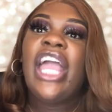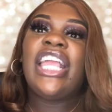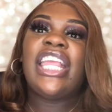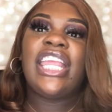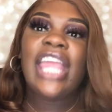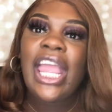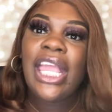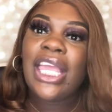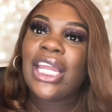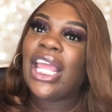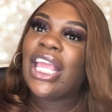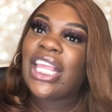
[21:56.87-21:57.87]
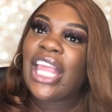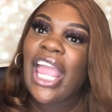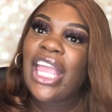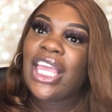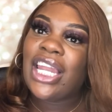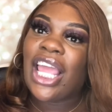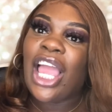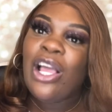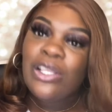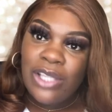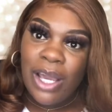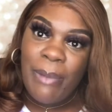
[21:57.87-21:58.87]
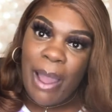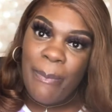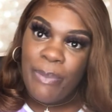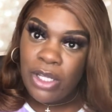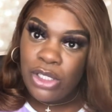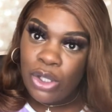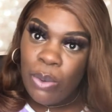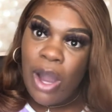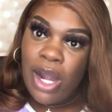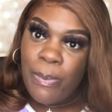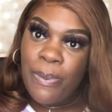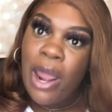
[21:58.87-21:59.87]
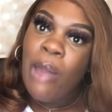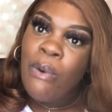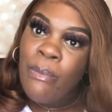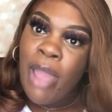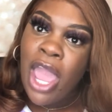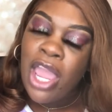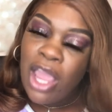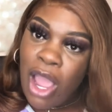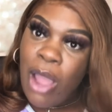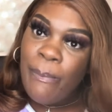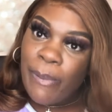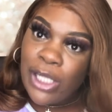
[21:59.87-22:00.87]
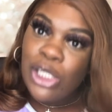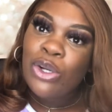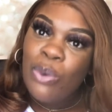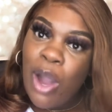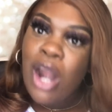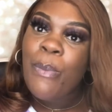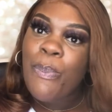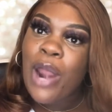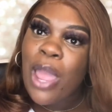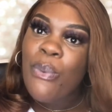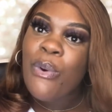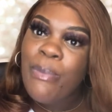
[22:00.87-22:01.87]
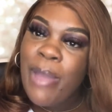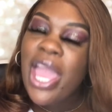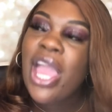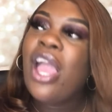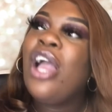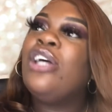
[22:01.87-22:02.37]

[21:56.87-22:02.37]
yanking it. Talking about, bitch, you want to play with me? Bitch, you want to play with me?